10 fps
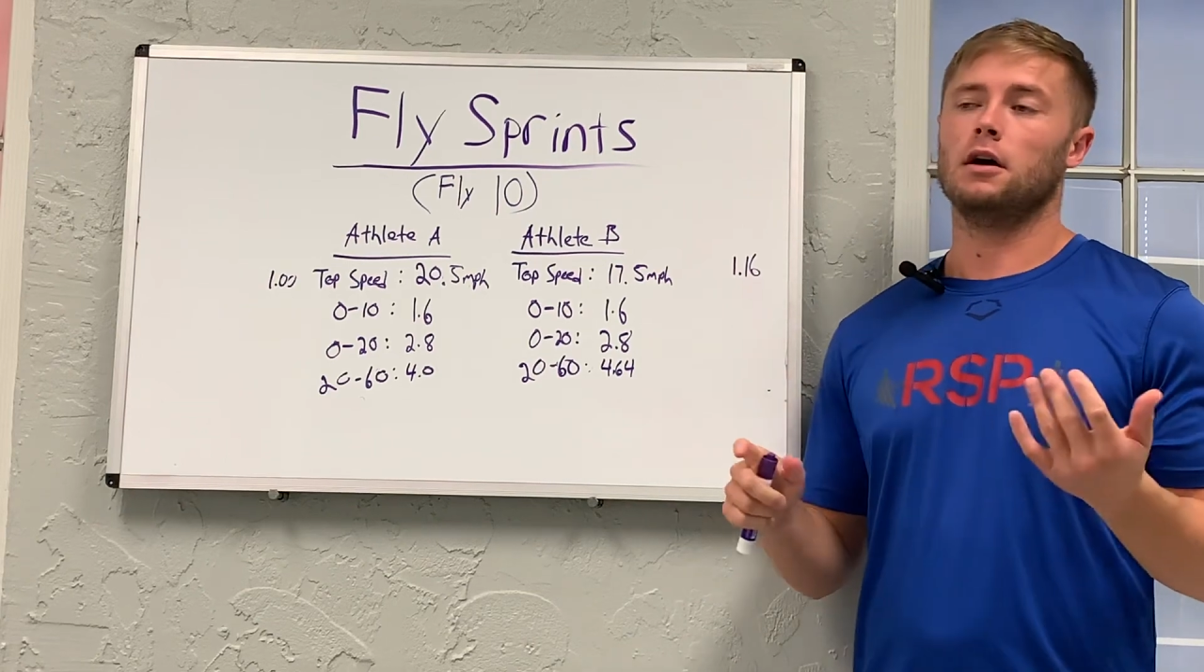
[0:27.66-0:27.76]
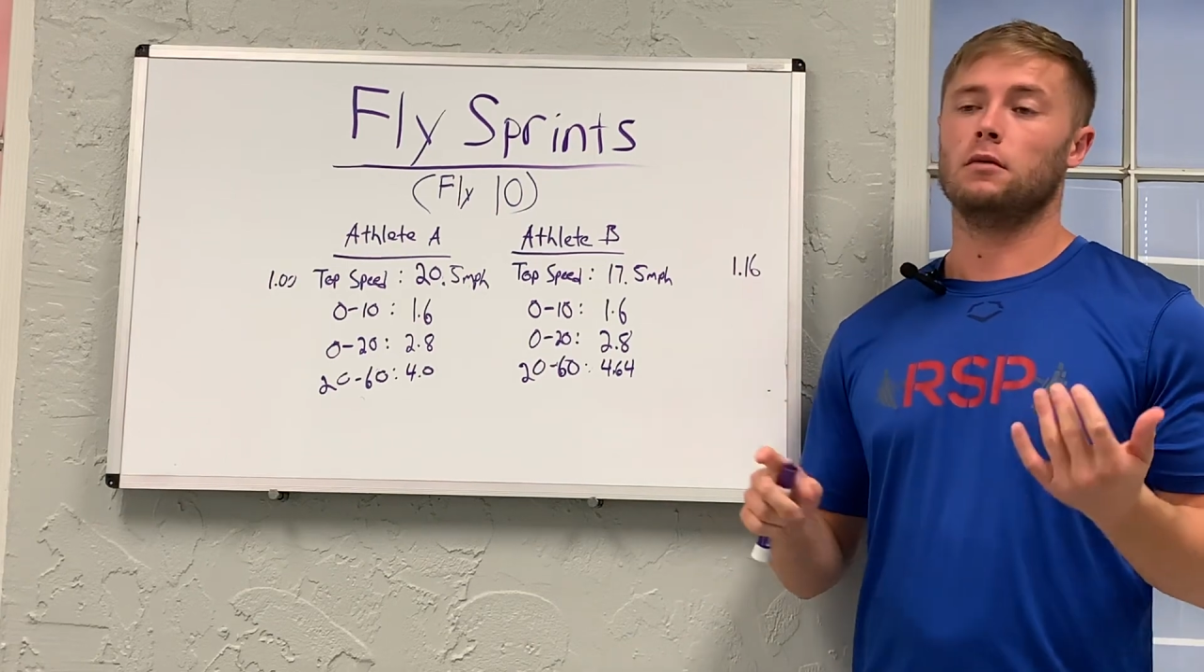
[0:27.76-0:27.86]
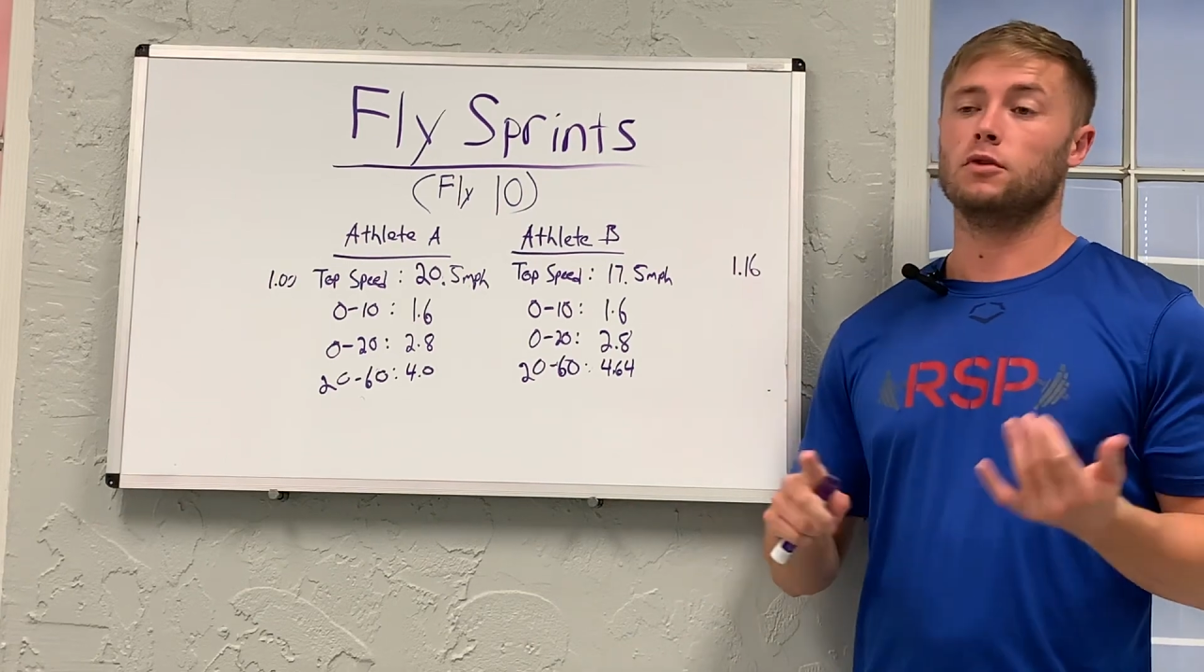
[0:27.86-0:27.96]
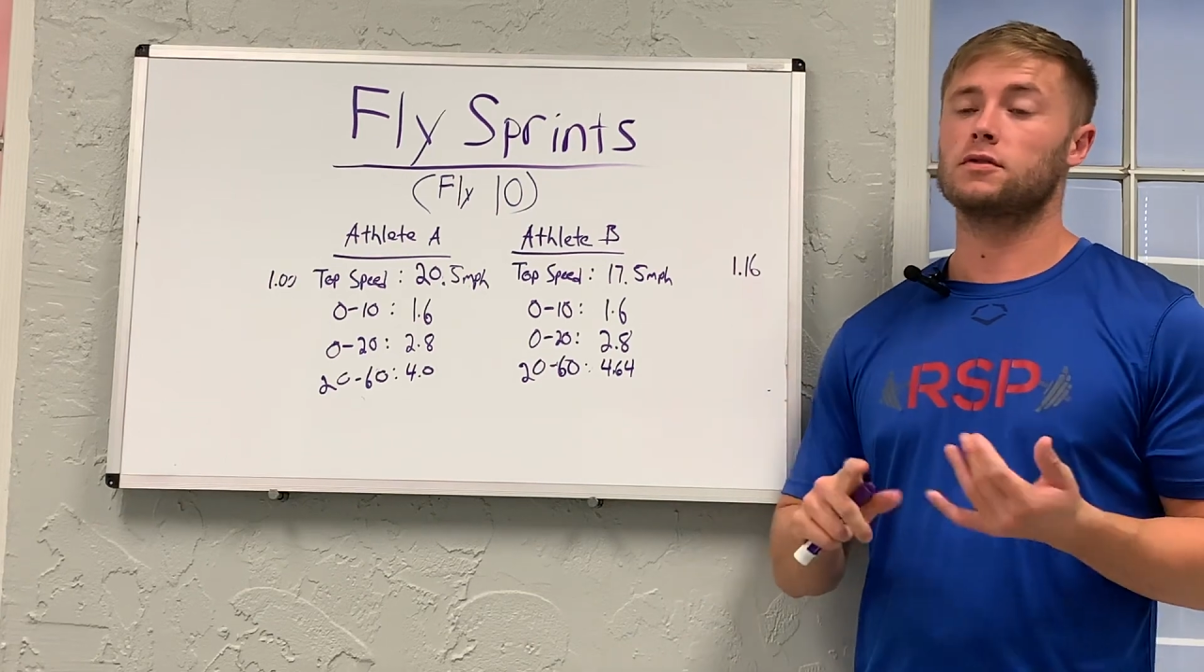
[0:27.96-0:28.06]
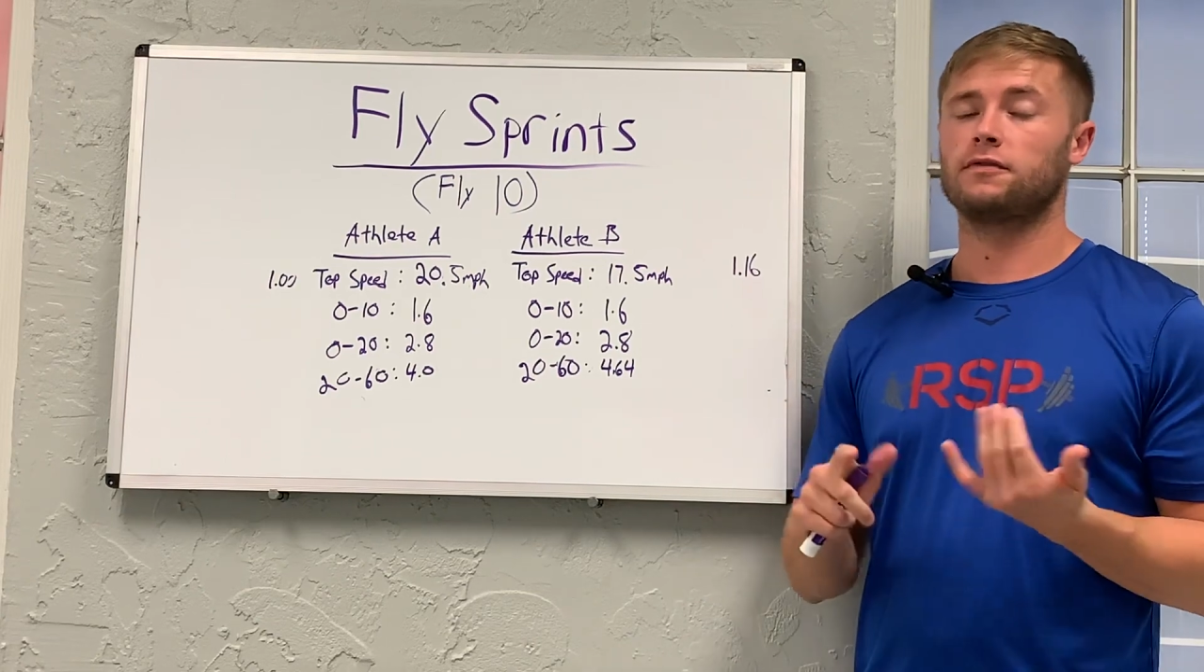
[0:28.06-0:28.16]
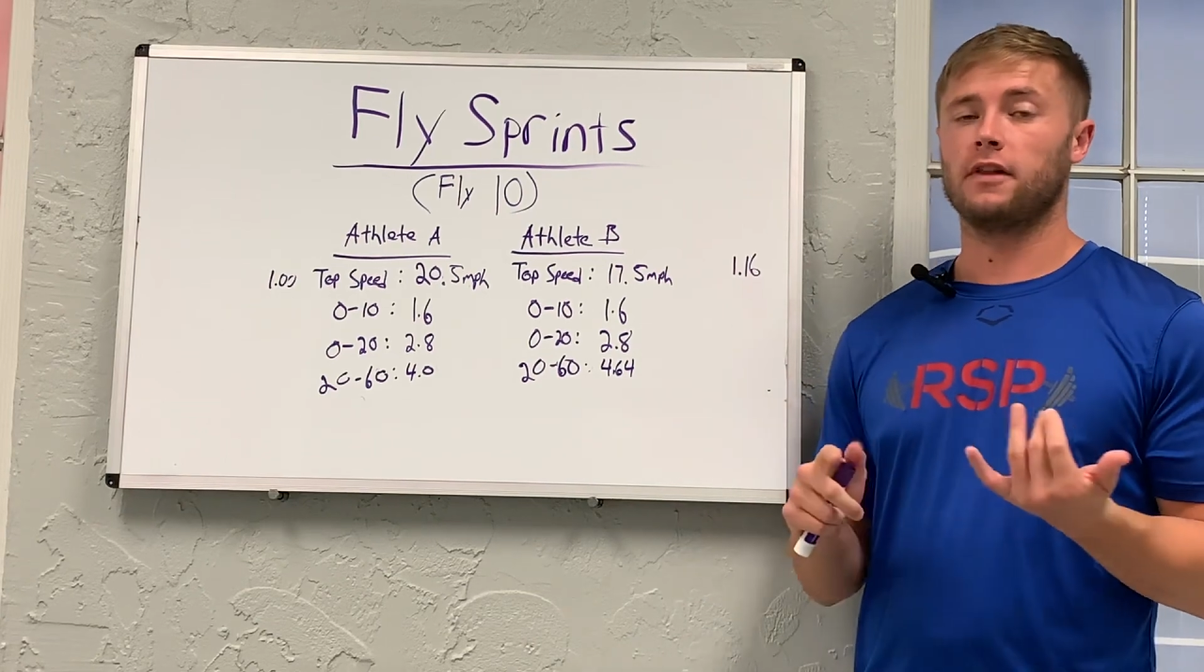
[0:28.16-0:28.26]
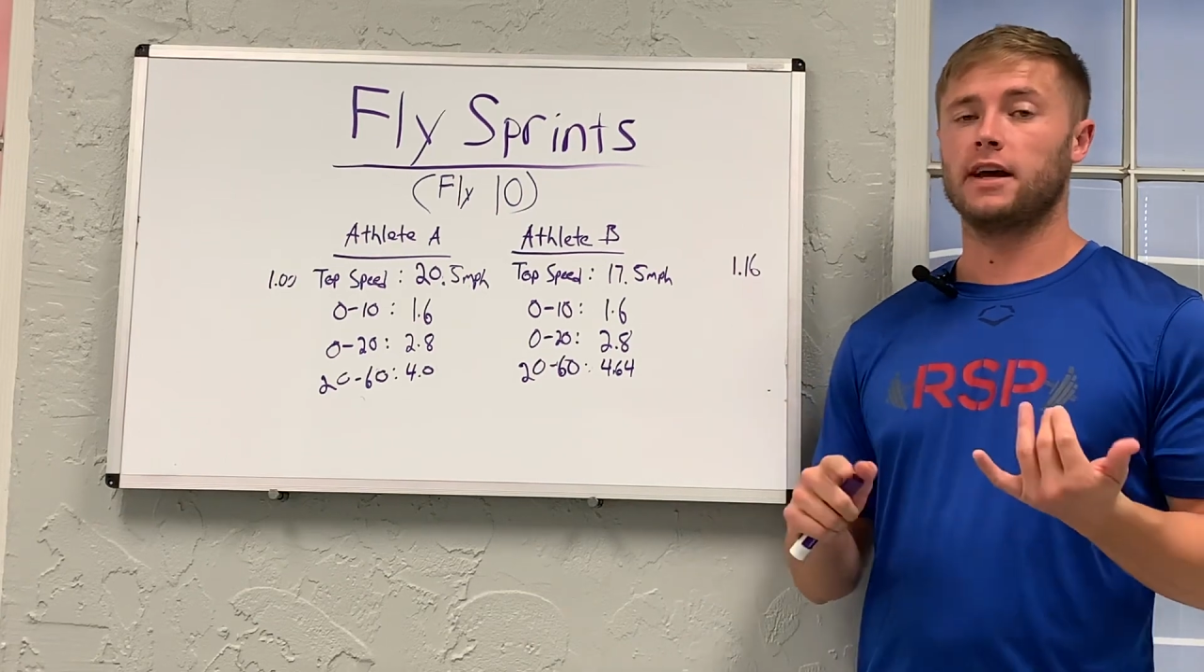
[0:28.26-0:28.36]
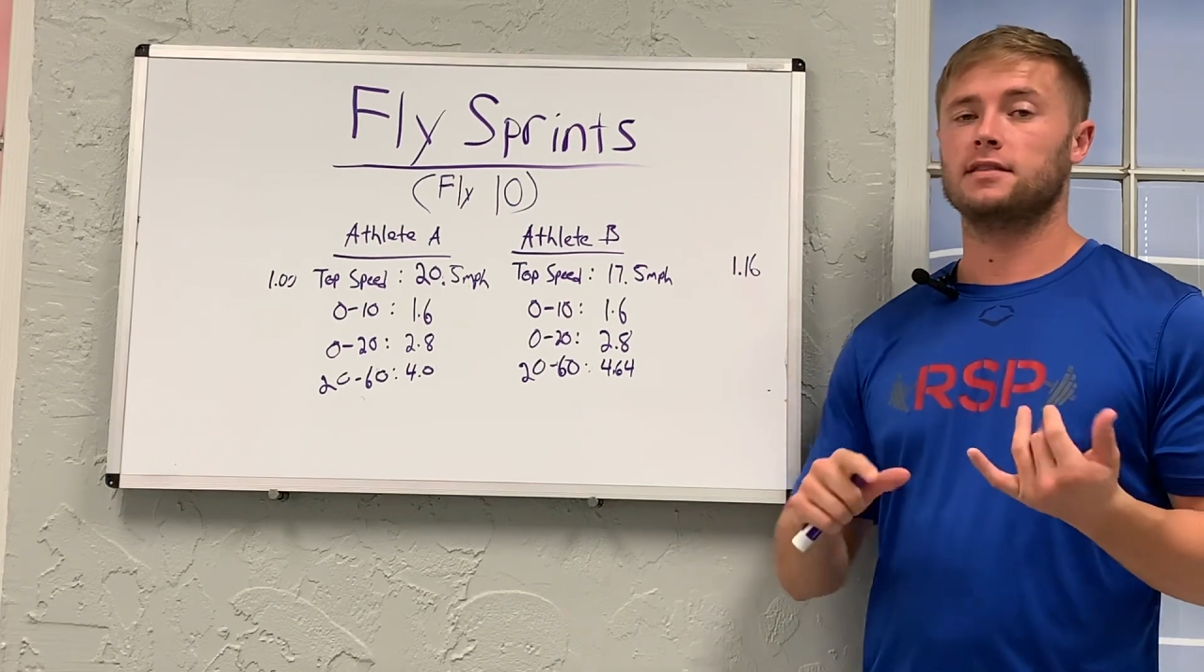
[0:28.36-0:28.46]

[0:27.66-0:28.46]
we use a flying